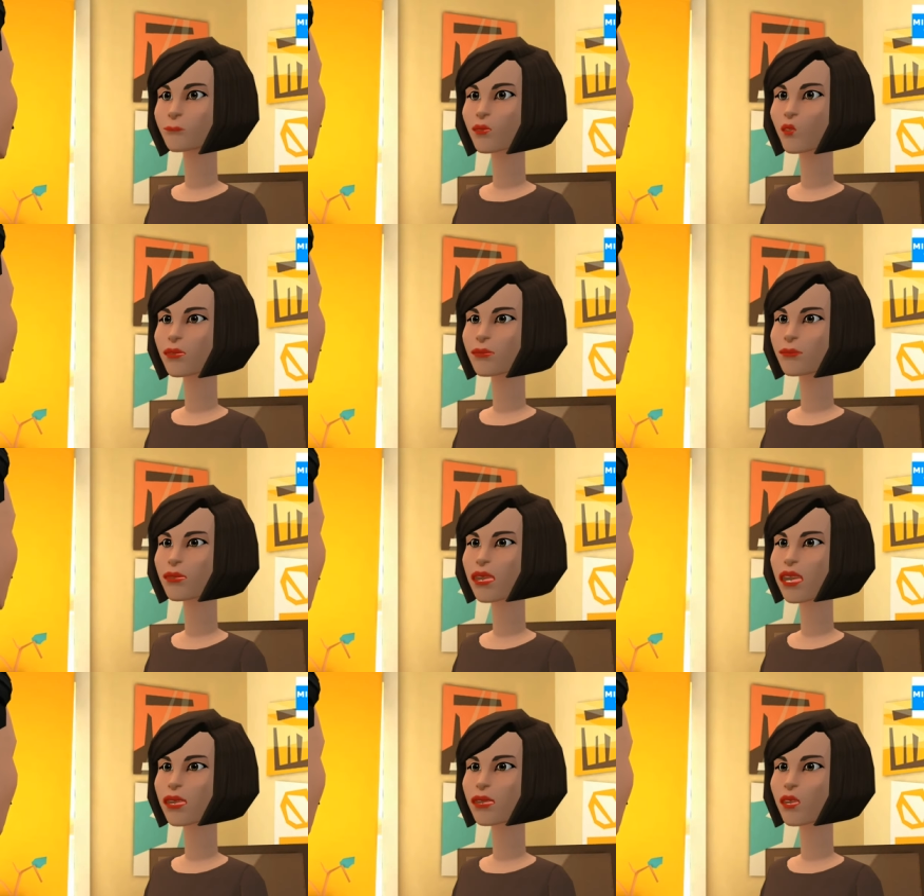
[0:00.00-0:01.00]
Oh,
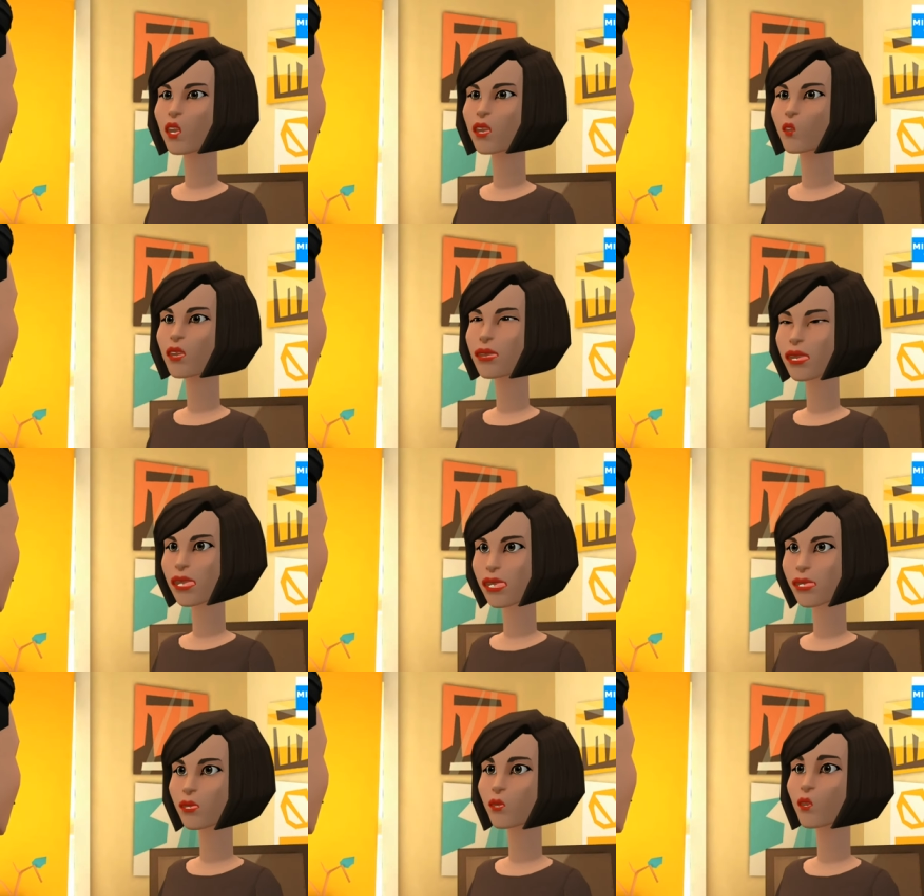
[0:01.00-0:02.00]
really? I was quite
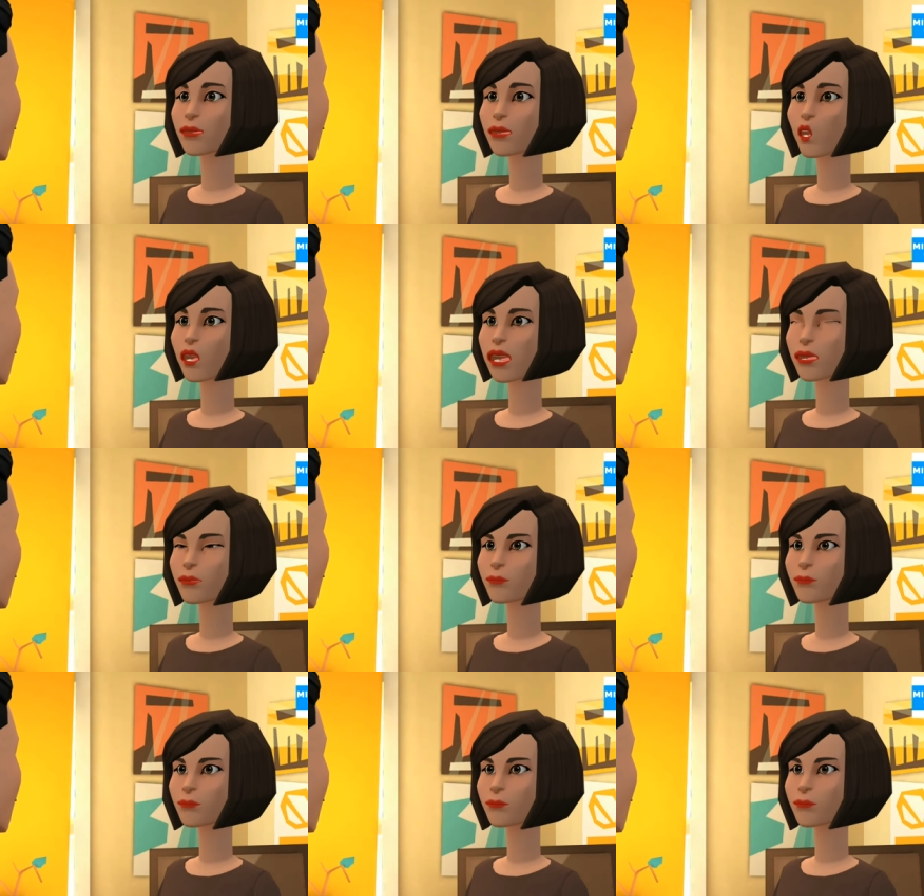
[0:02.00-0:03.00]
unknown about it.
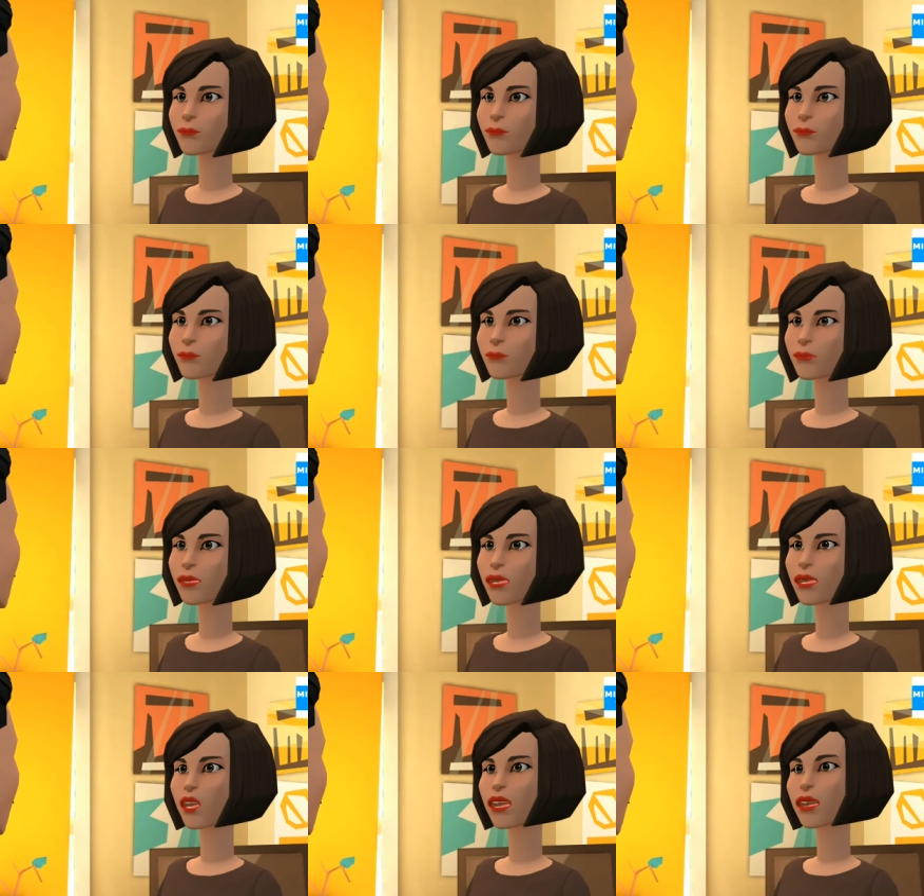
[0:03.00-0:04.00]

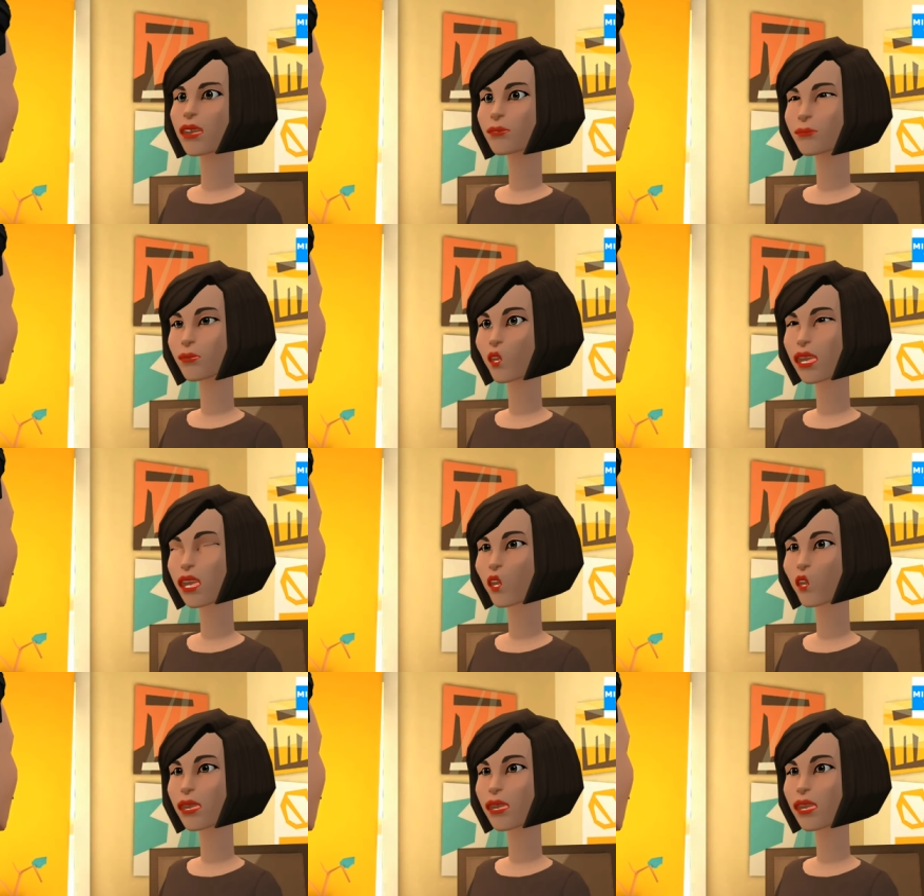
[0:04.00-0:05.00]
Actually, we are
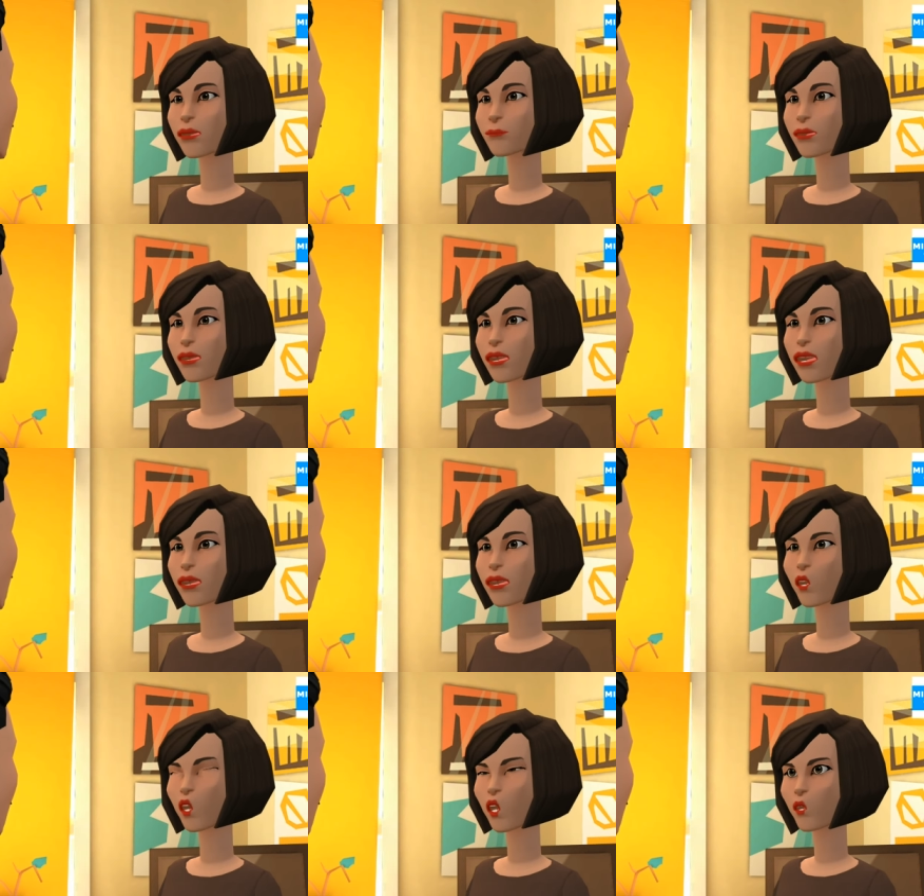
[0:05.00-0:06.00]
recent migrants
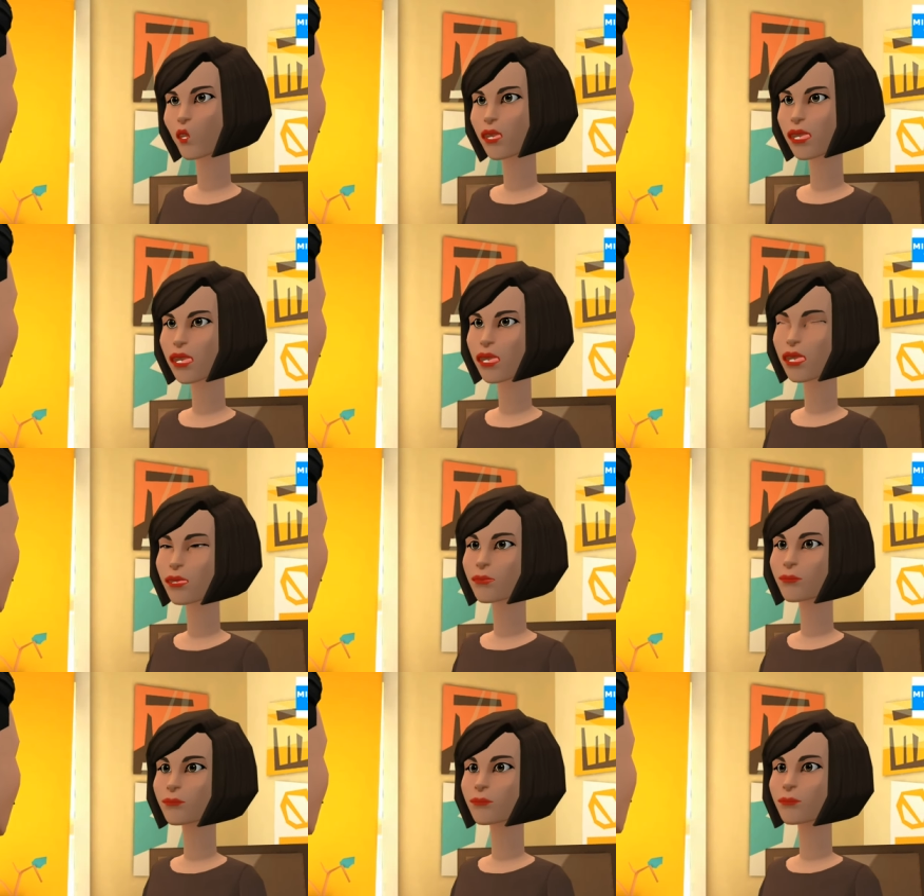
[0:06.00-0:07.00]
to Australia,
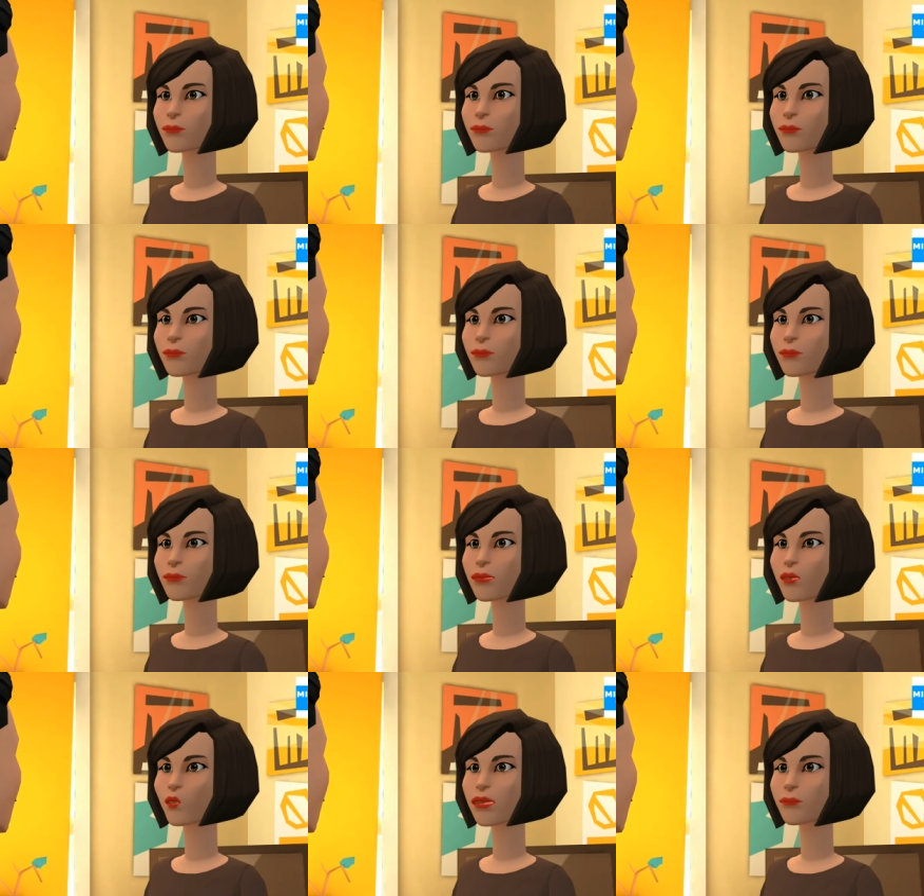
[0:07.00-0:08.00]

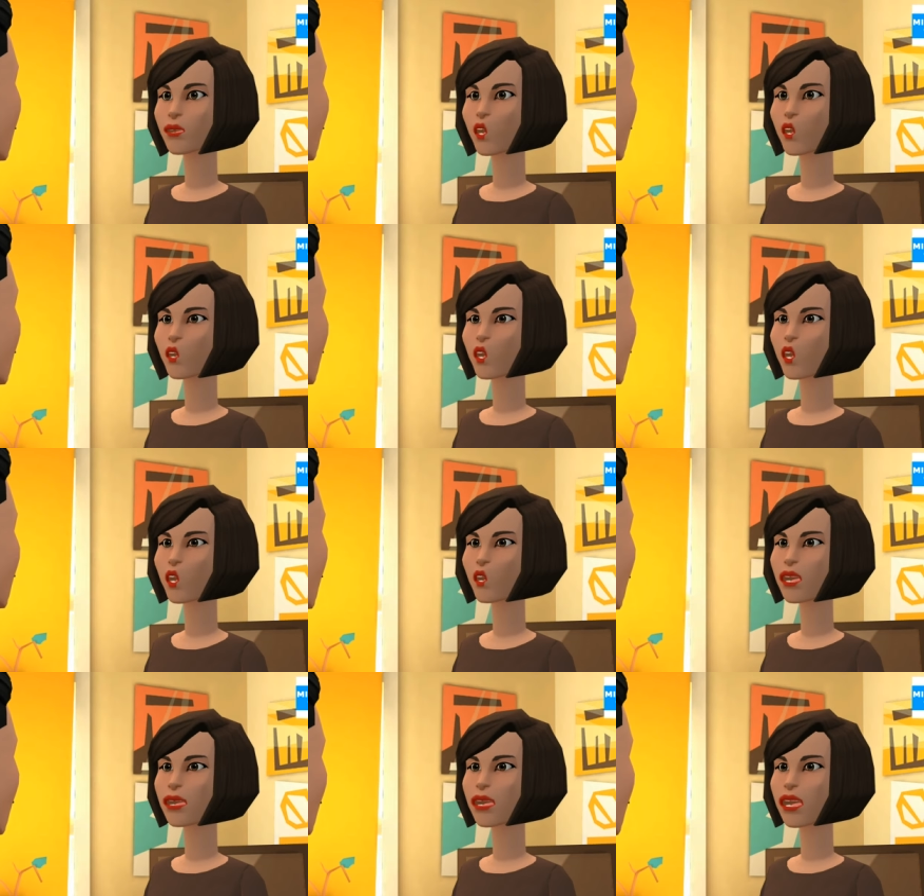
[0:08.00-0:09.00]
so I'm new to all
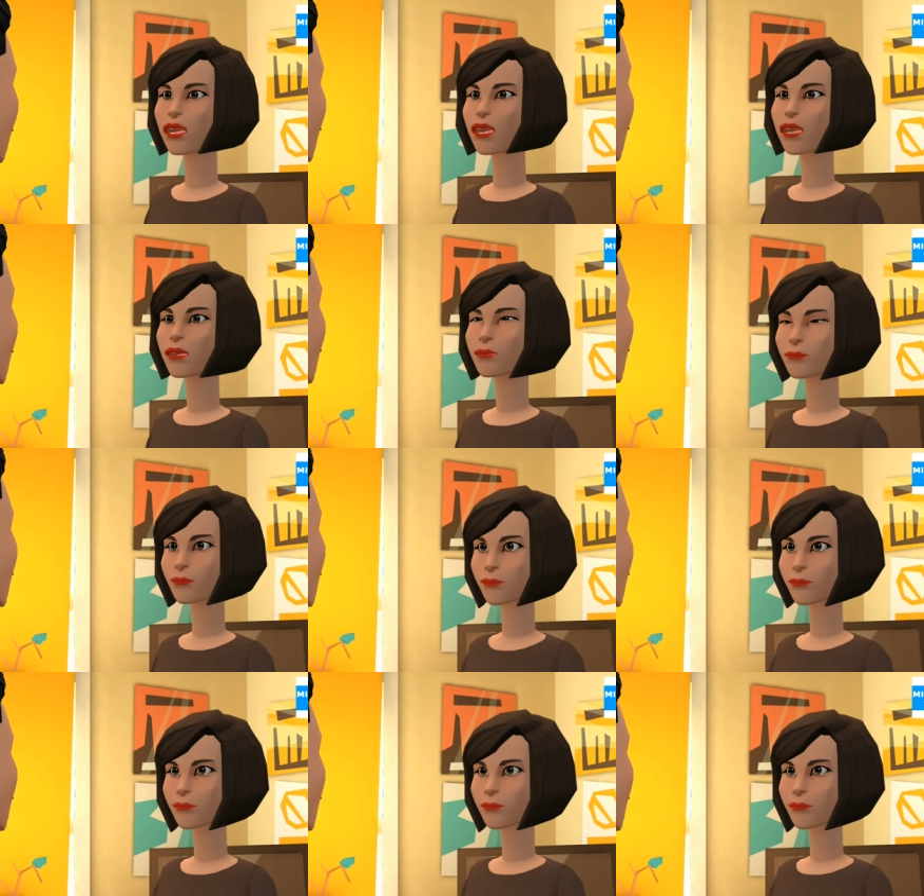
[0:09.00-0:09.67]
these things.